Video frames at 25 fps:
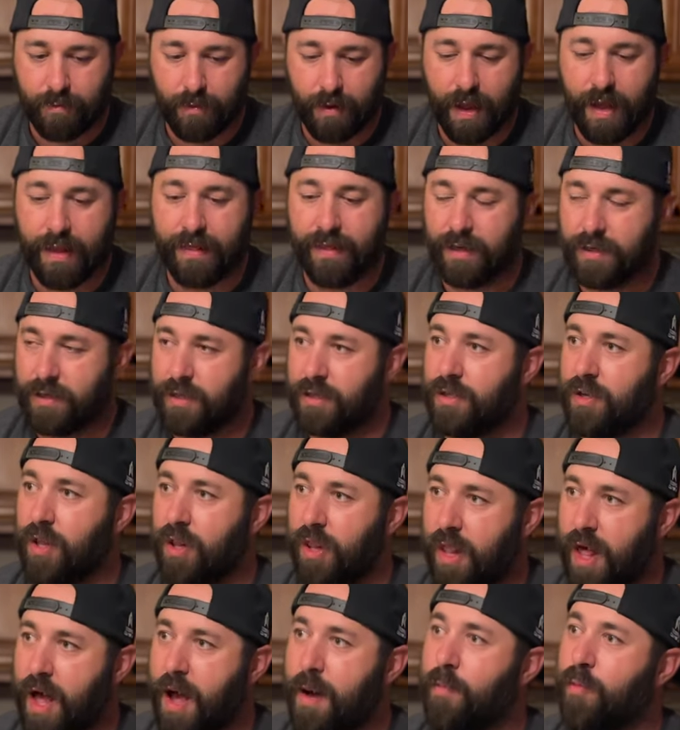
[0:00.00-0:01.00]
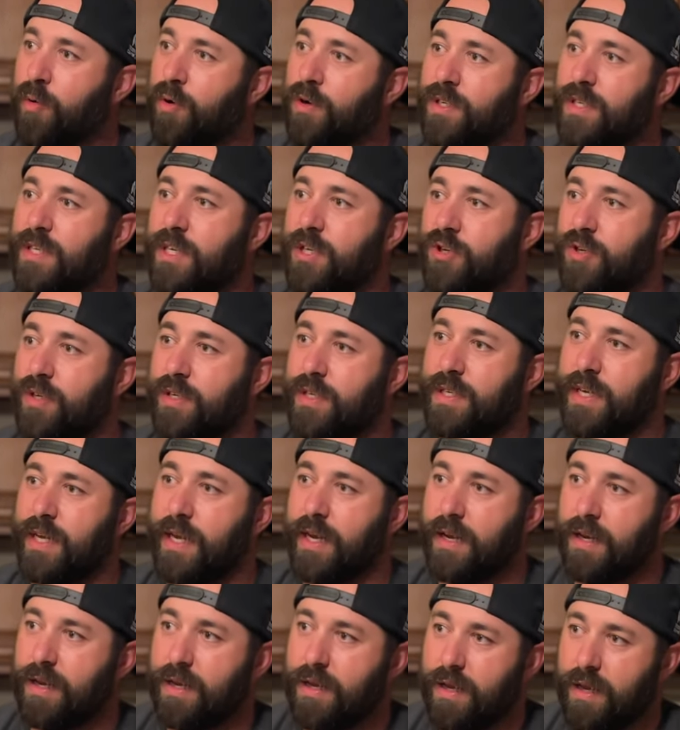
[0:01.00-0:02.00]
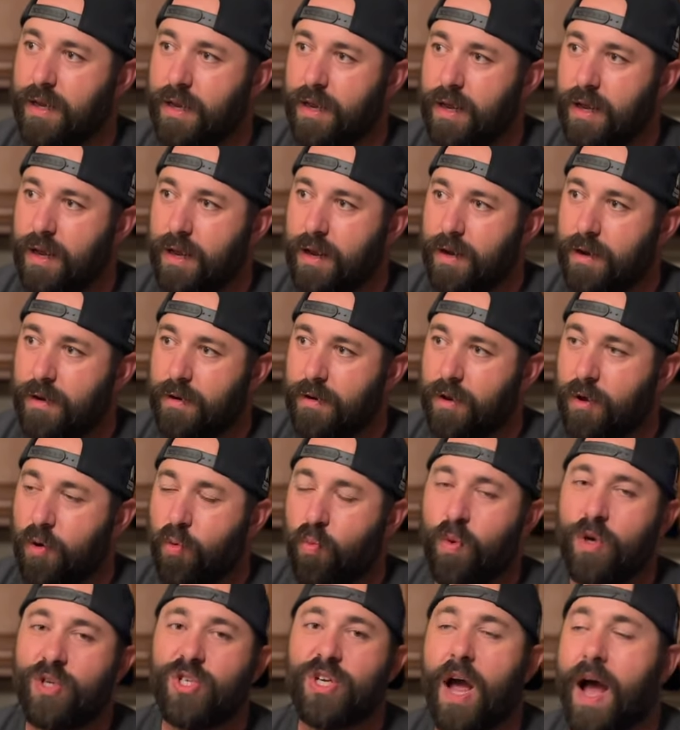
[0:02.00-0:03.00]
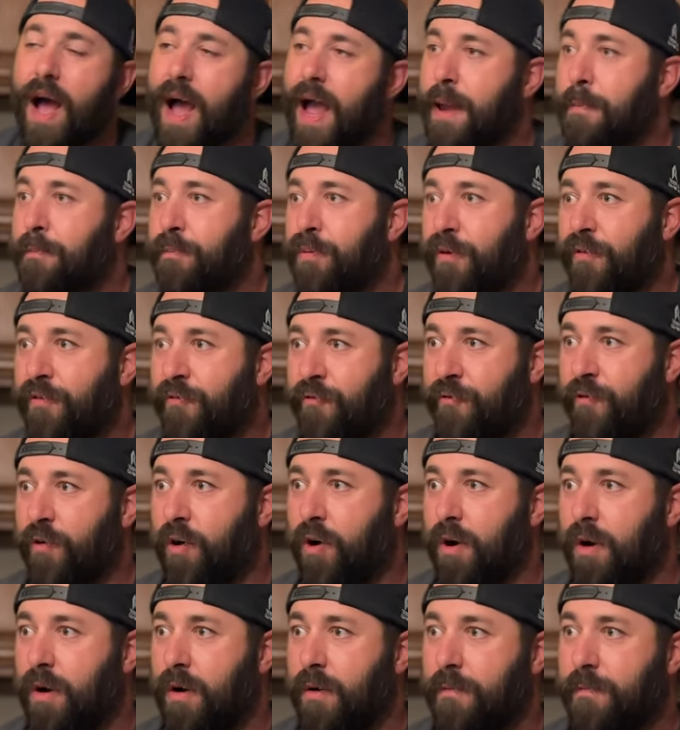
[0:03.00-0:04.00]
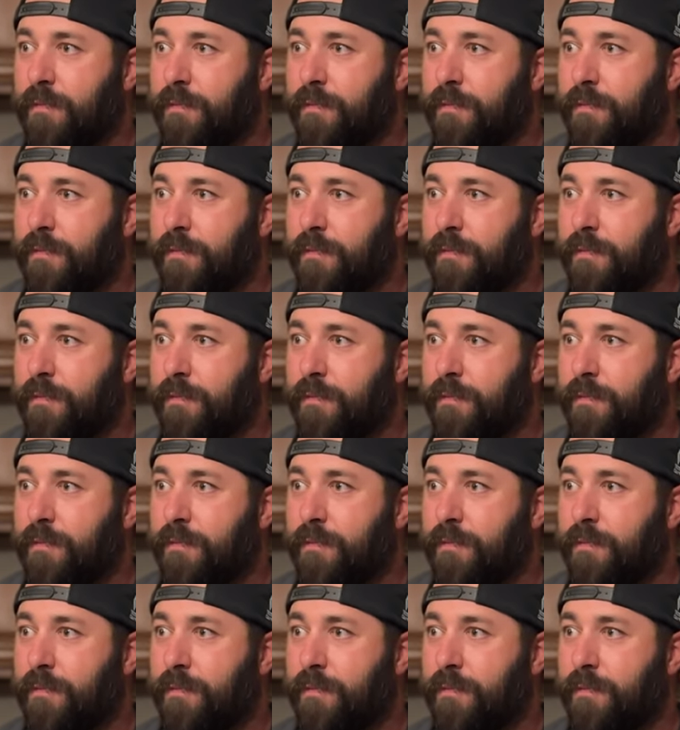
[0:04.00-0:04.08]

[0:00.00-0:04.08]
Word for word: And this is a lot more citrusy. And I which I prefer.